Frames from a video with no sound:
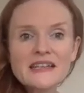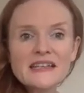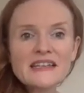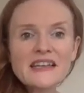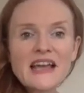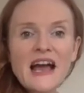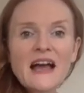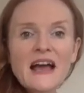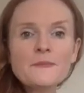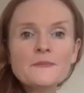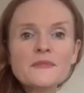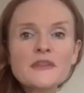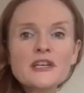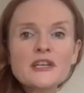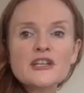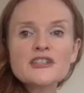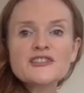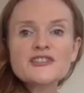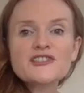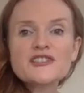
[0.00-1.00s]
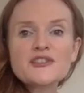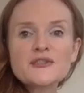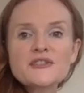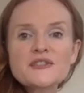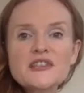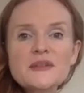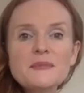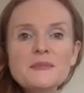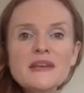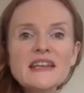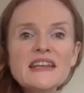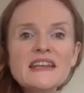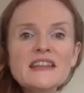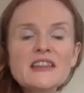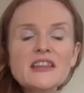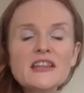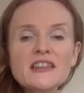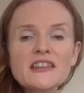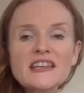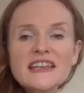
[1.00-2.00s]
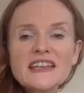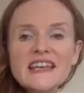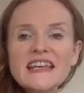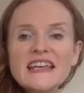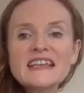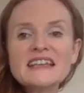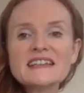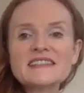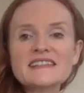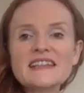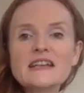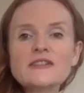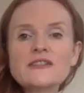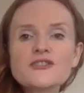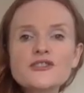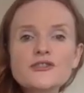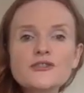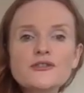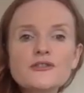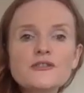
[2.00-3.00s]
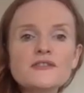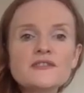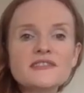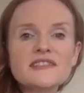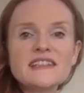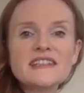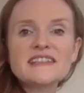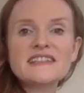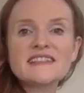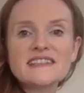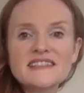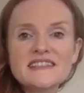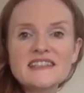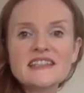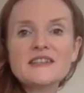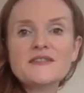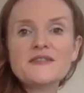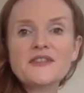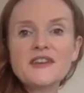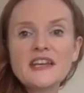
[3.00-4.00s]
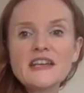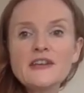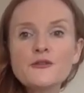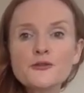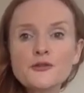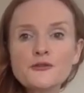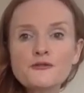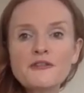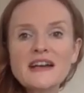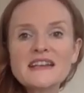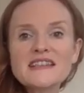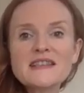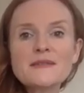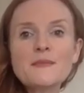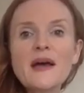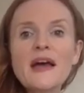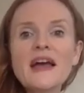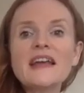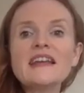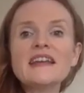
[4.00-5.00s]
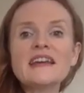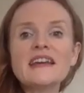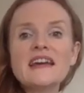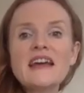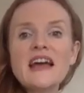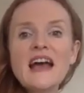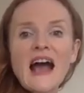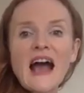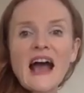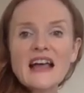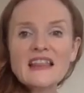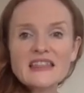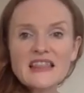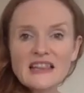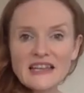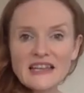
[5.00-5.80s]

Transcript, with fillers: Yeah. So to me, the, the key essentials is the CV or the resume and the